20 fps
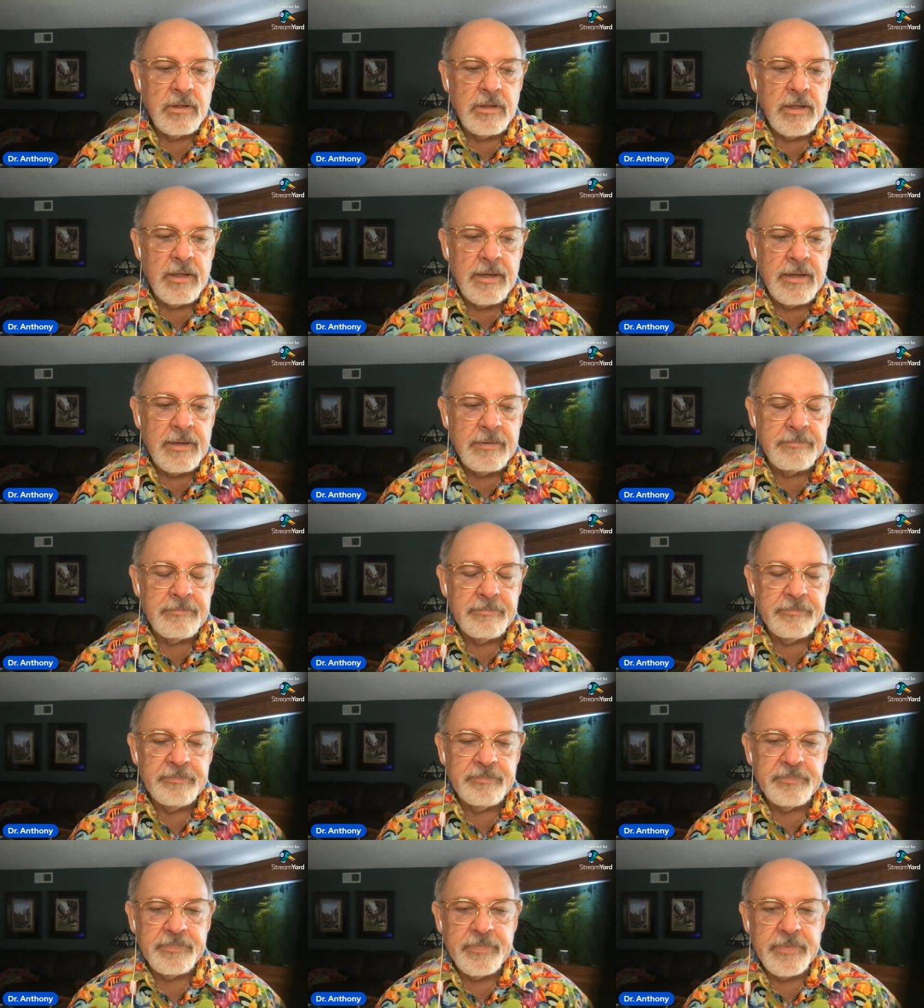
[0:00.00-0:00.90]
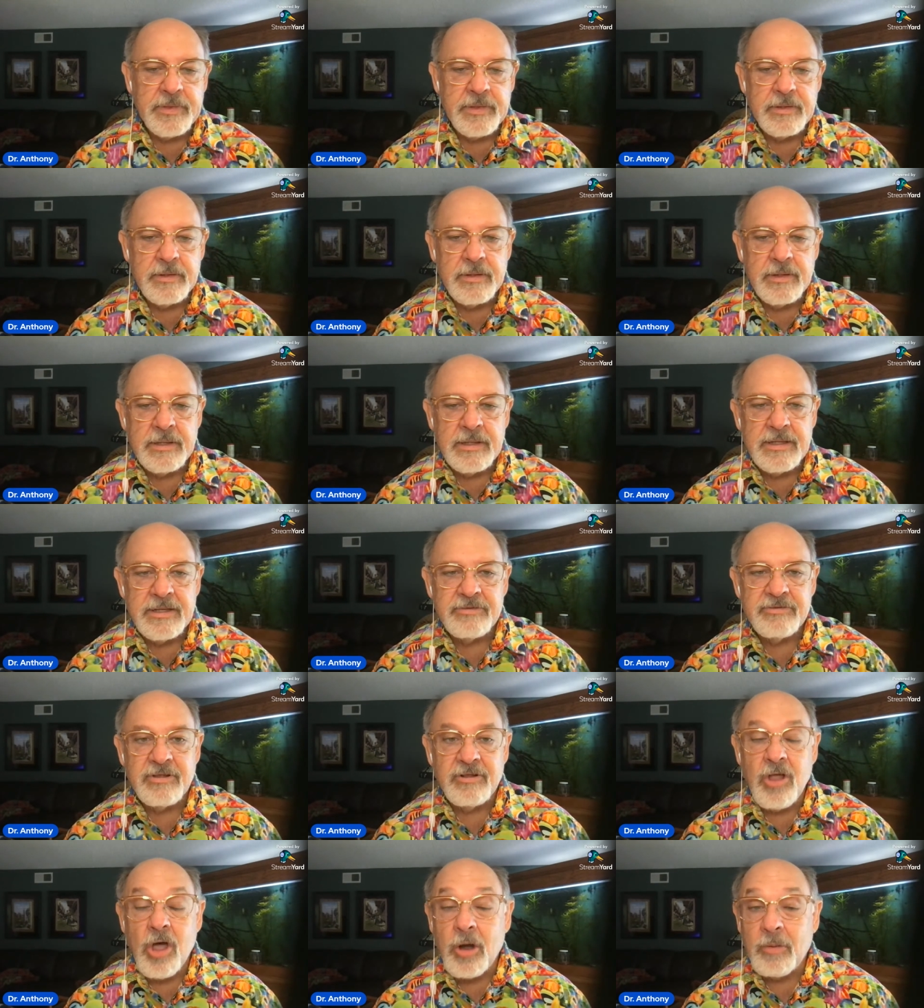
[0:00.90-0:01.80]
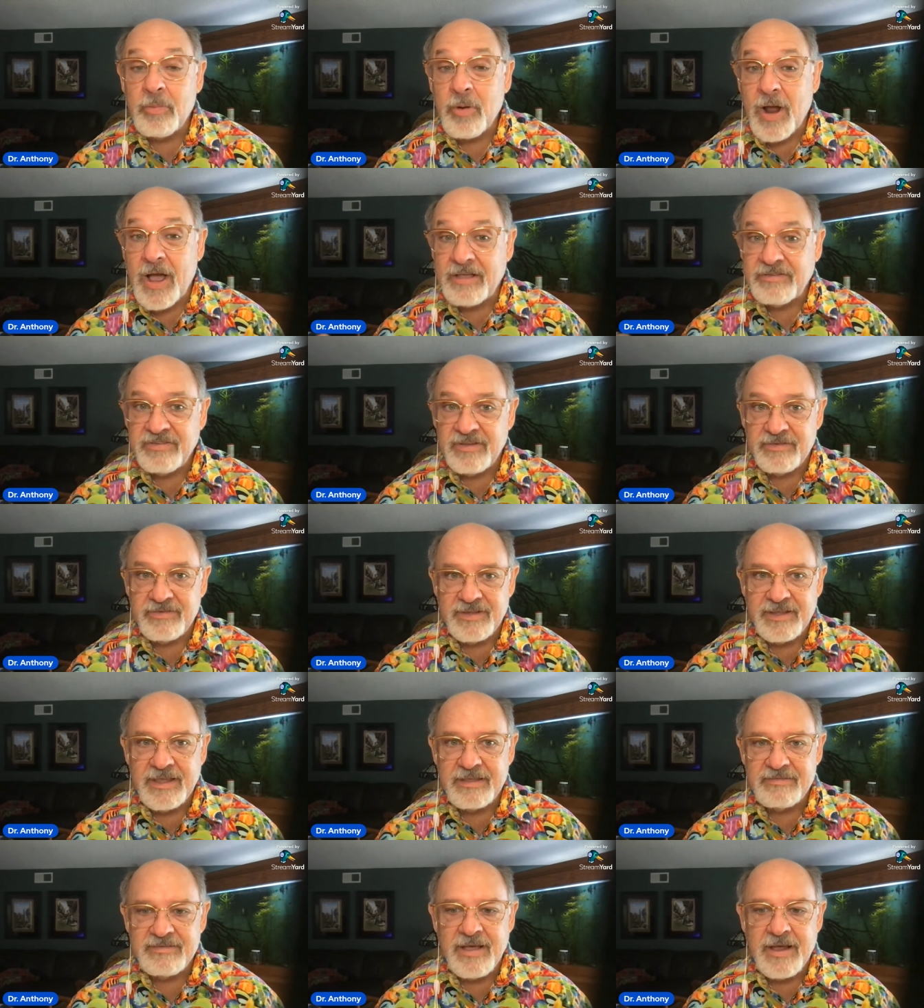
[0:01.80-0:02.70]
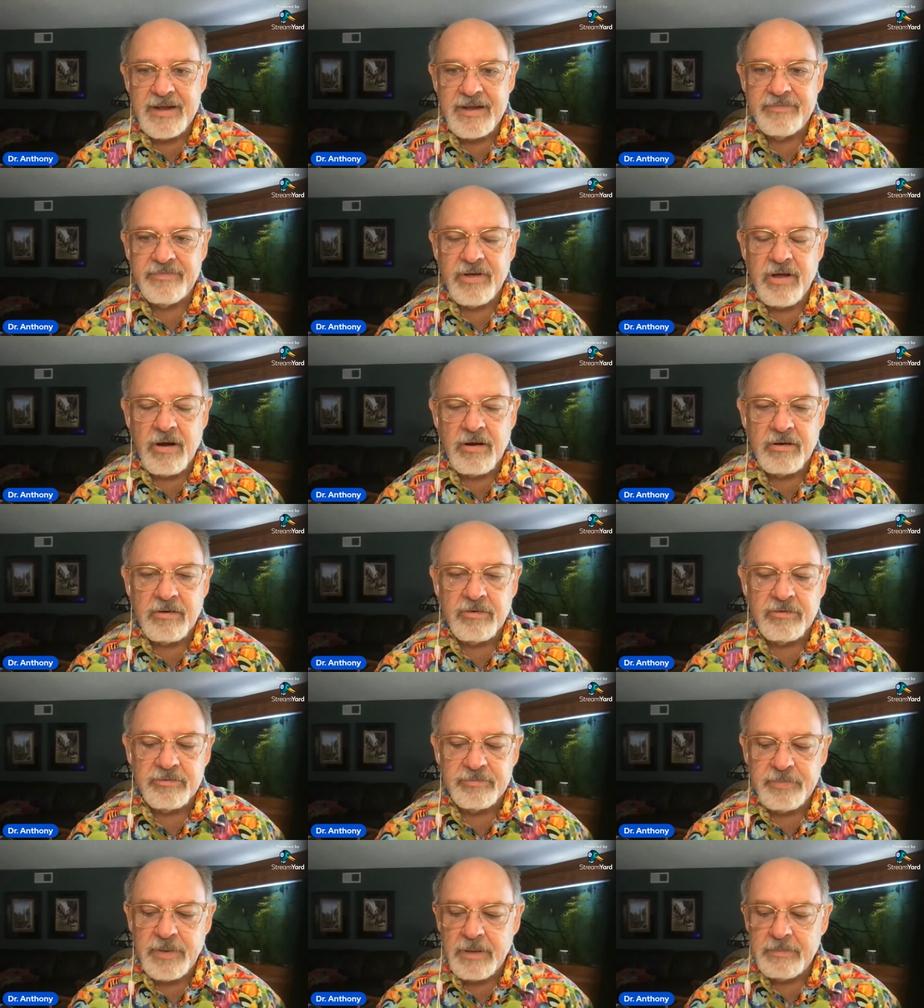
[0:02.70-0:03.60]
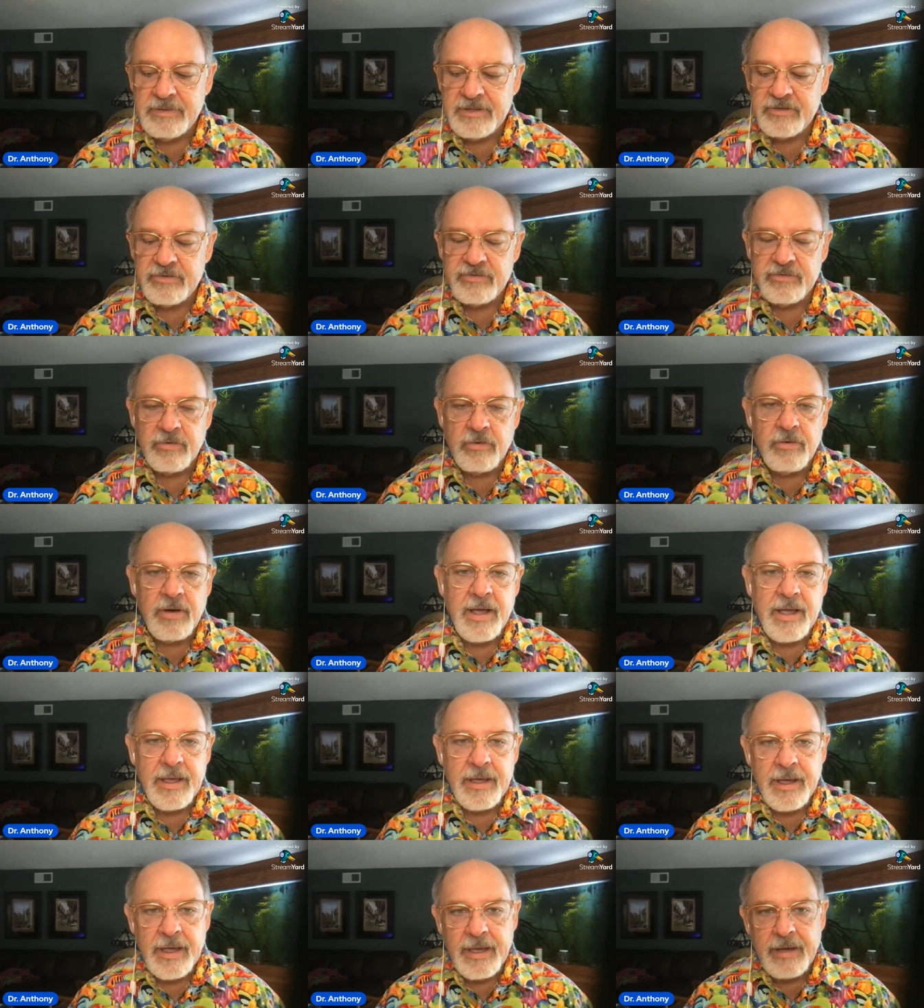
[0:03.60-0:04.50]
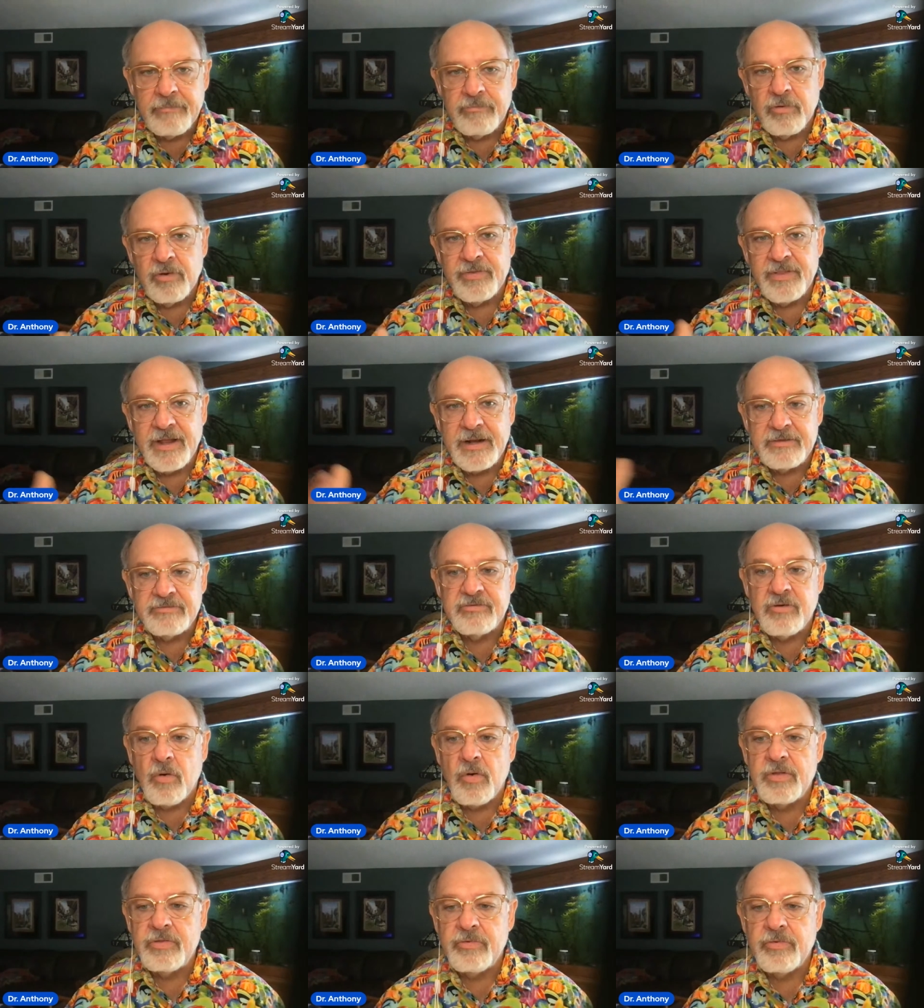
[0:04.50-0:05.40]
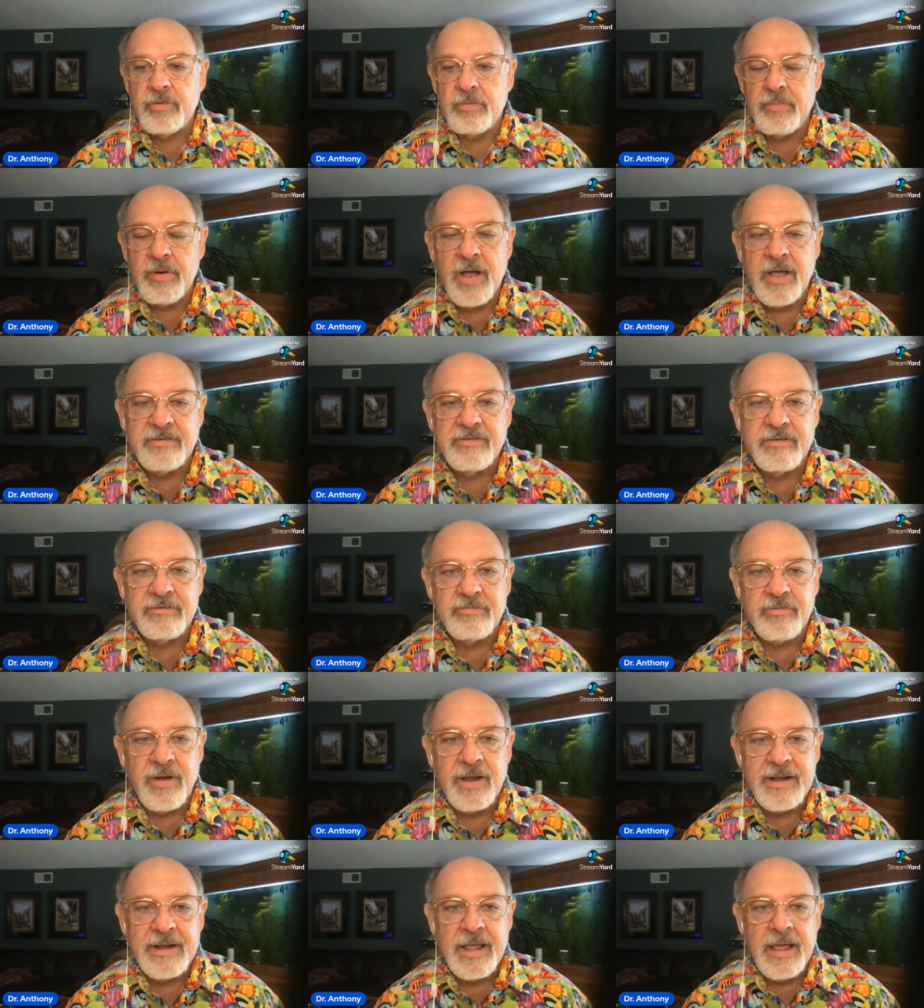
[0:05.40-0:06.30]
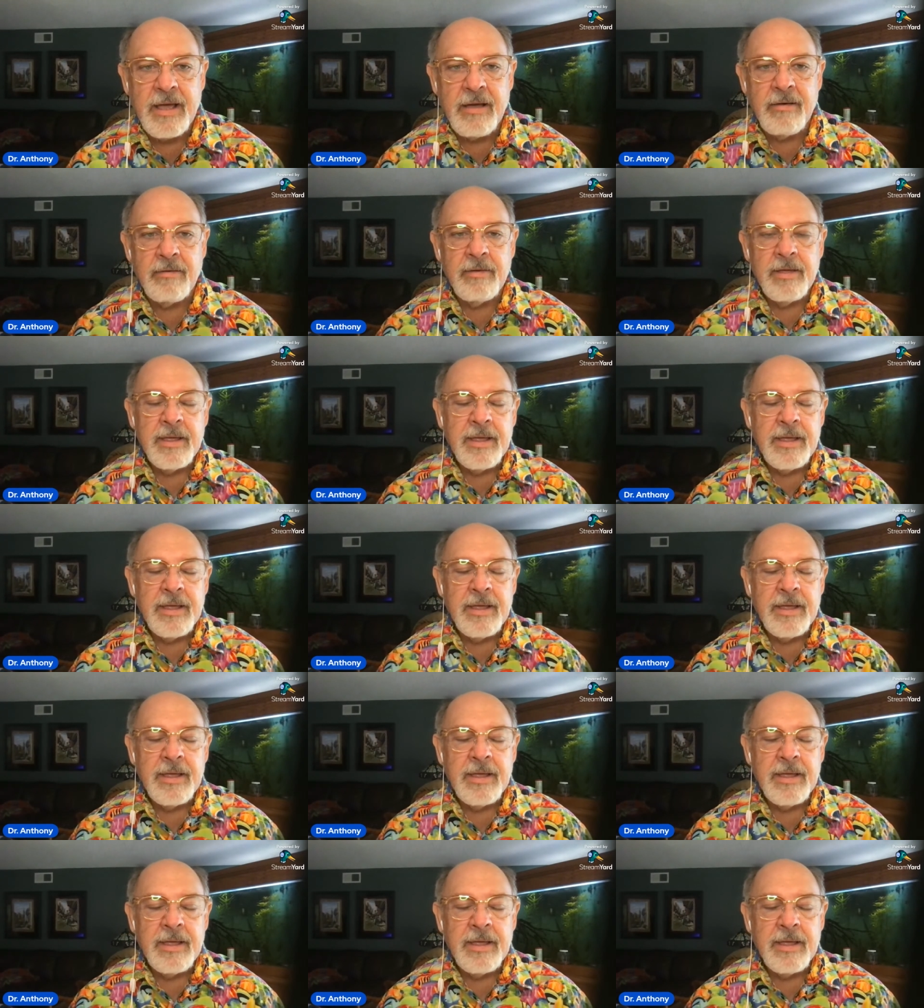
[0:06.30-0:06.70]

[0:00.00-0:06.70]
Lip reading: And it's a long process to get scientific articles published. So I have one that is going through the process right now.